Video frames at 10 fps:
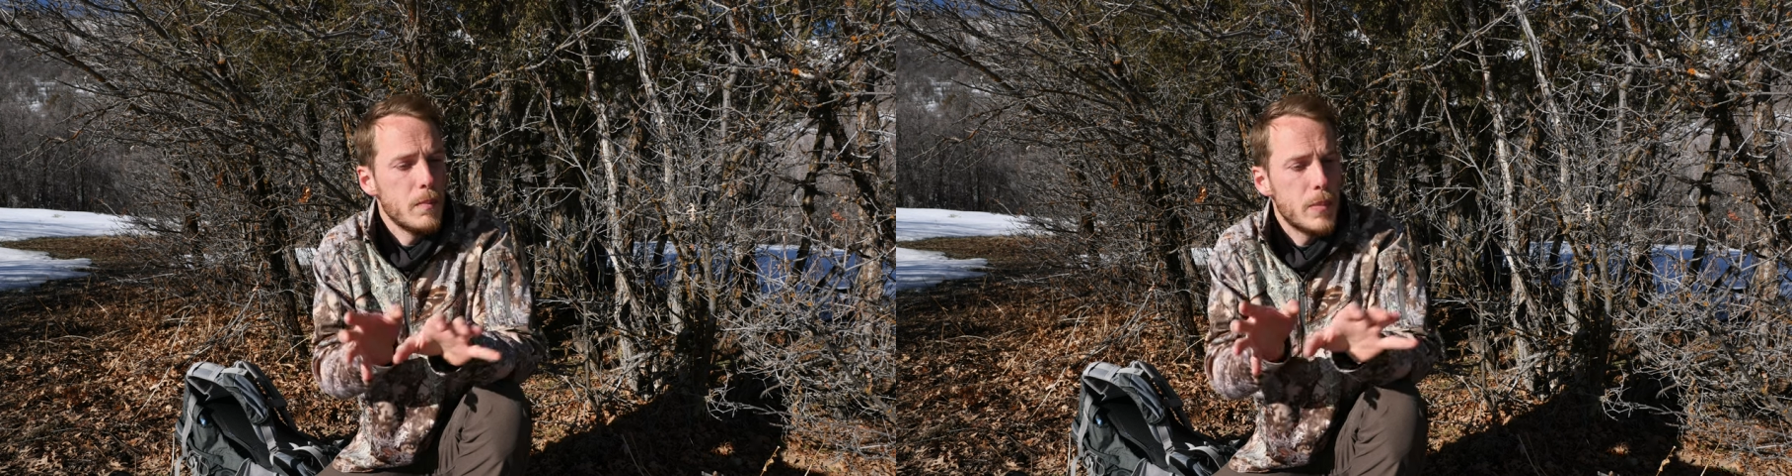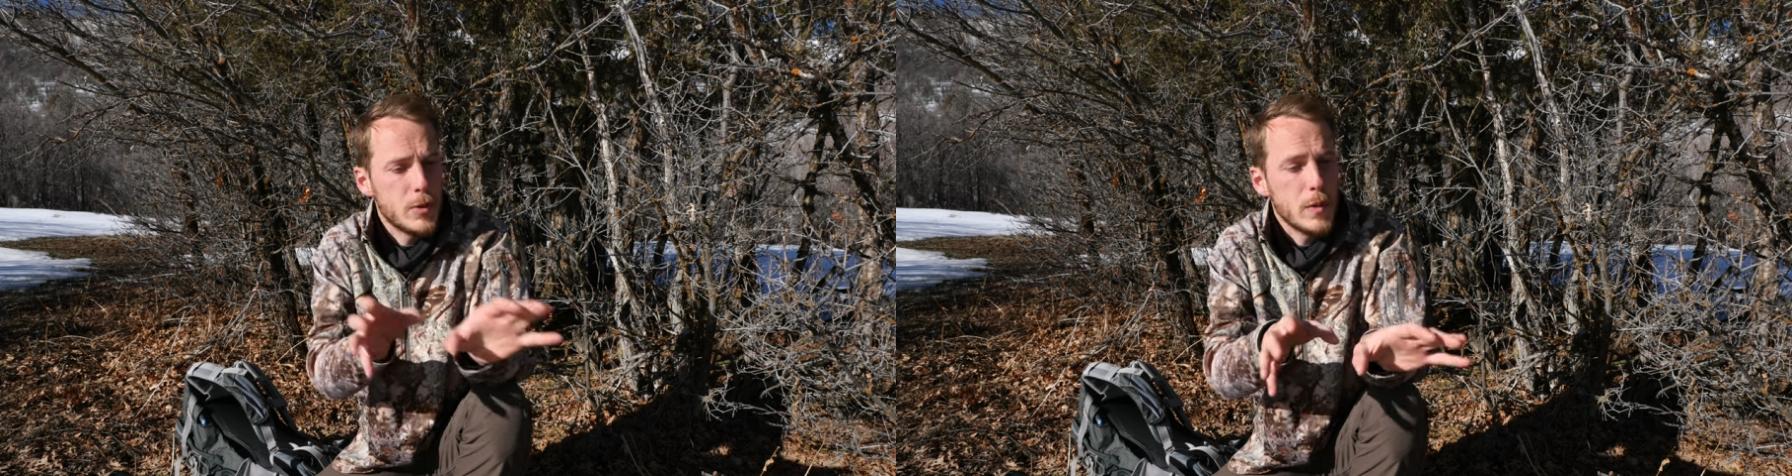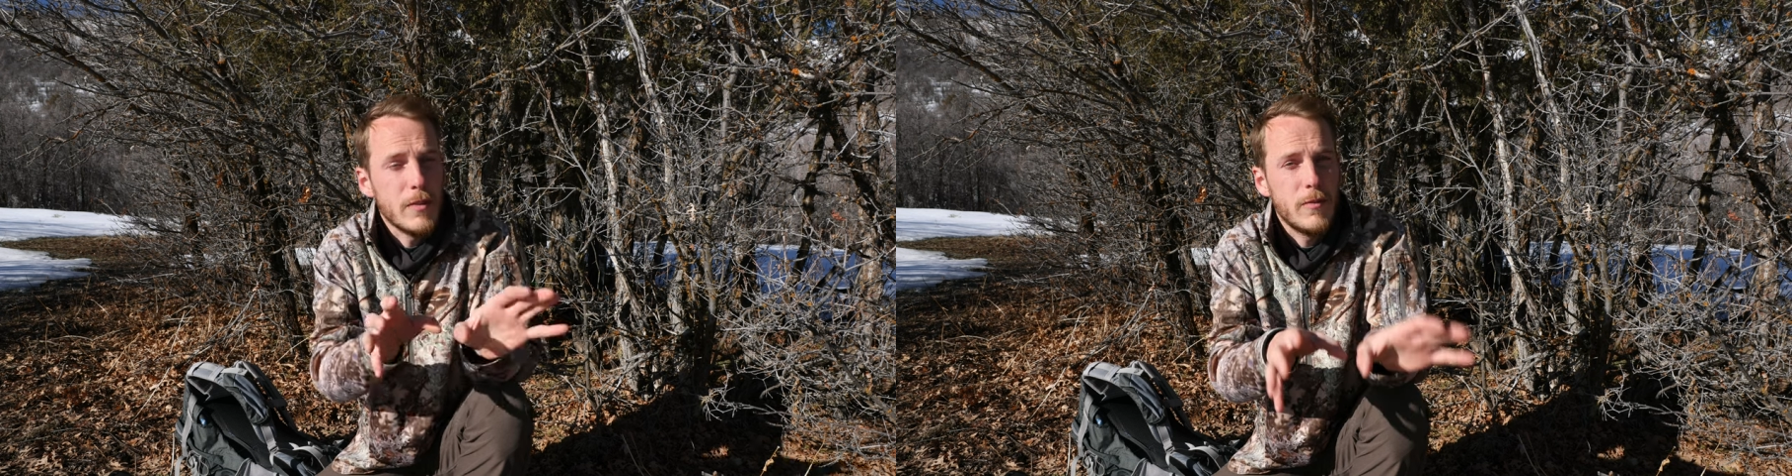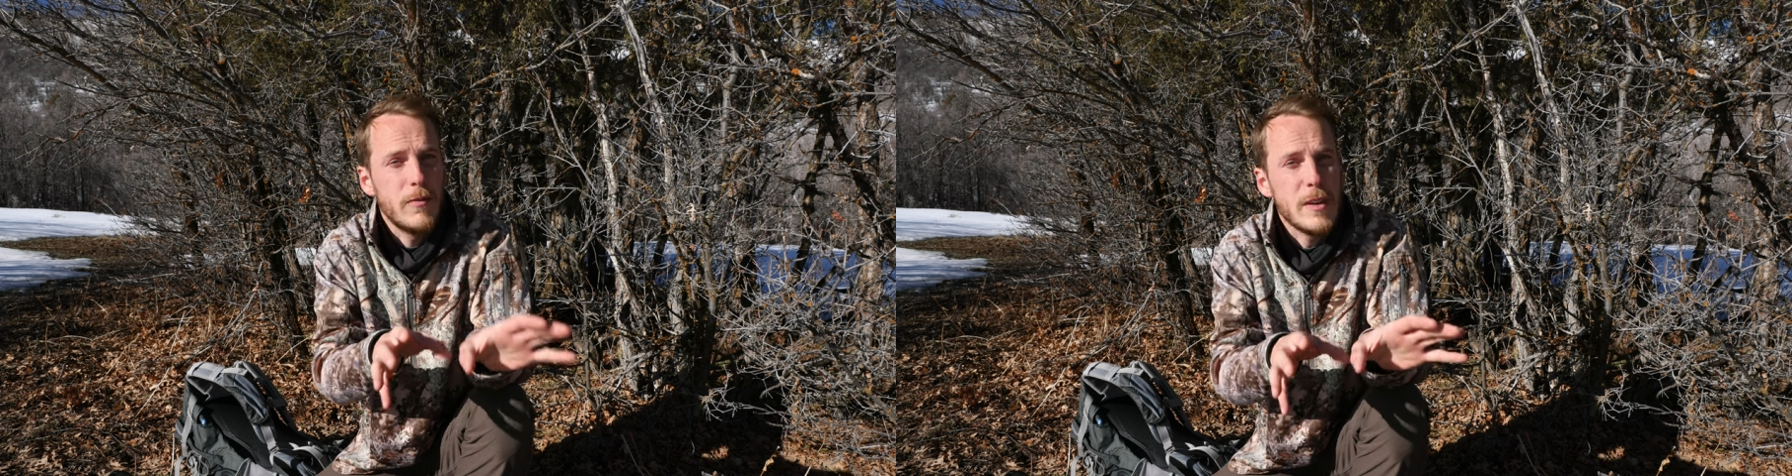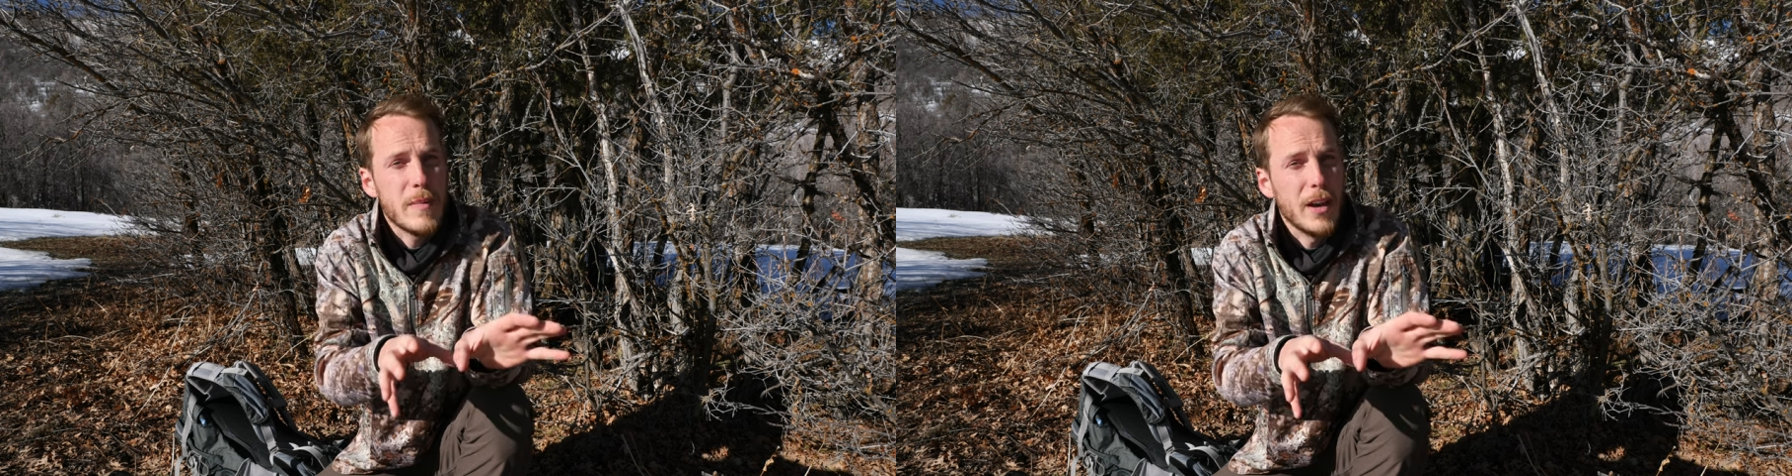between
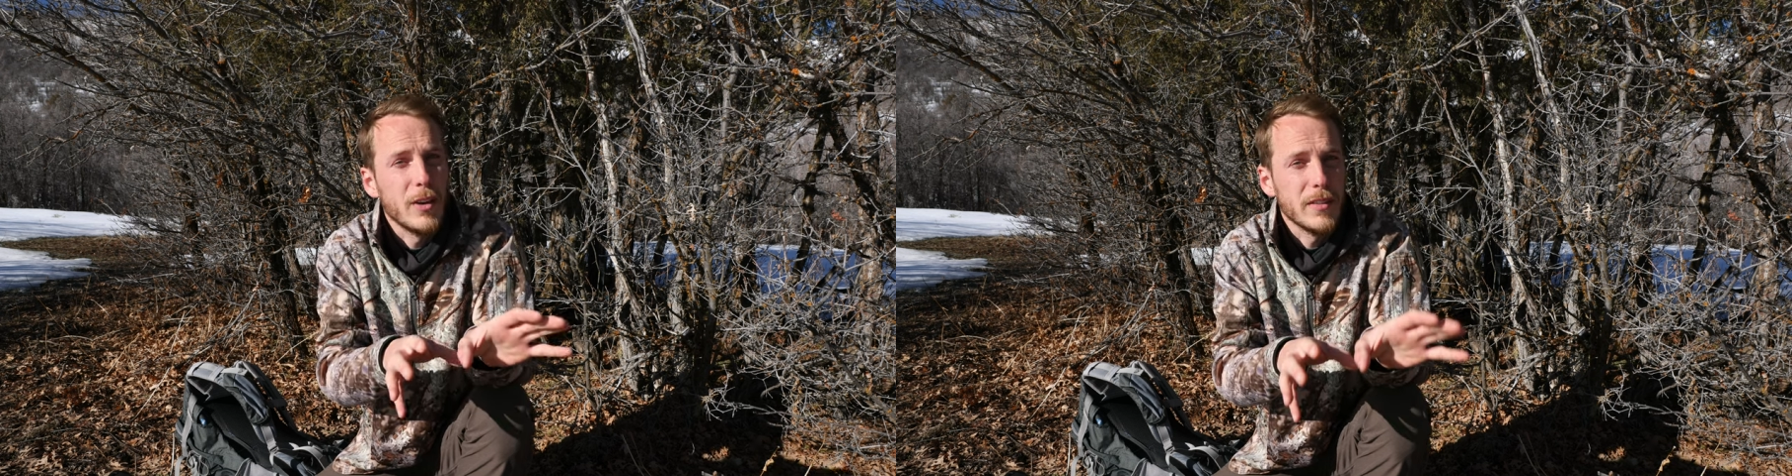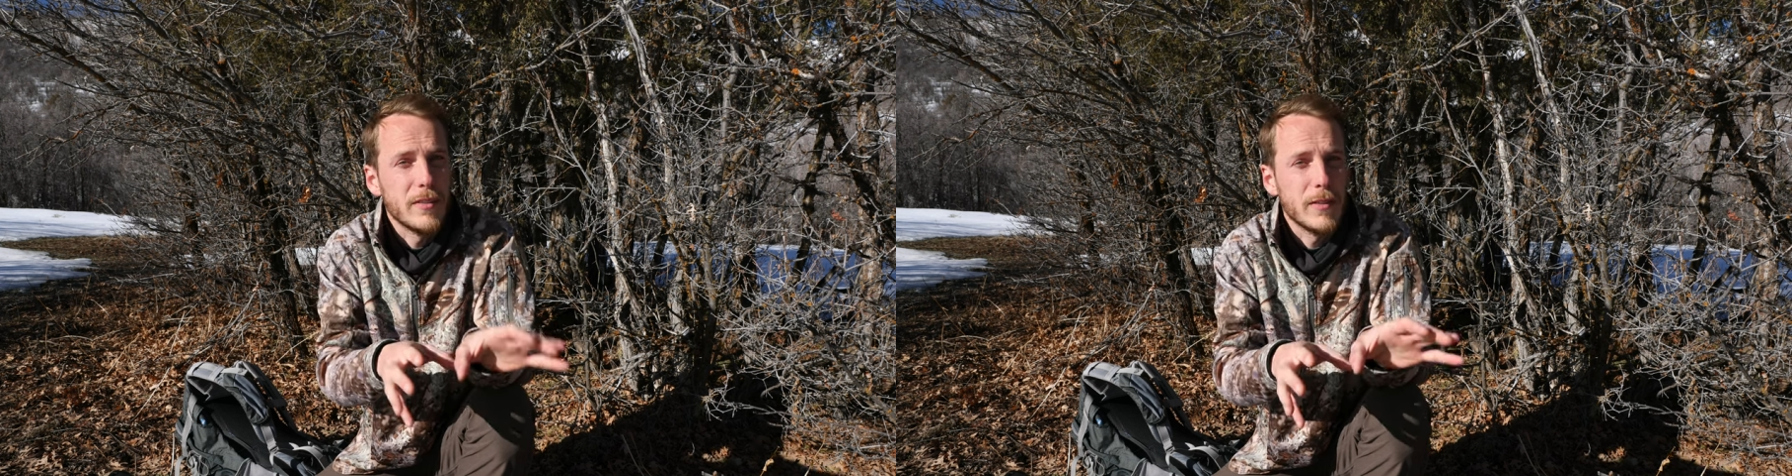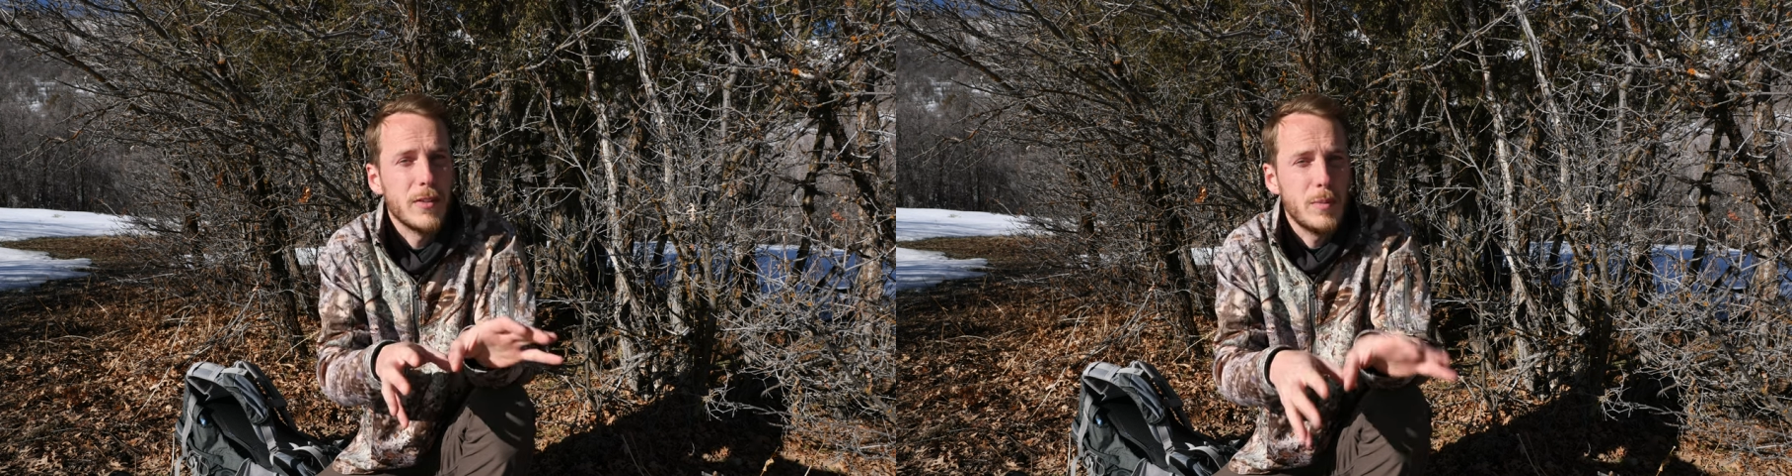females of a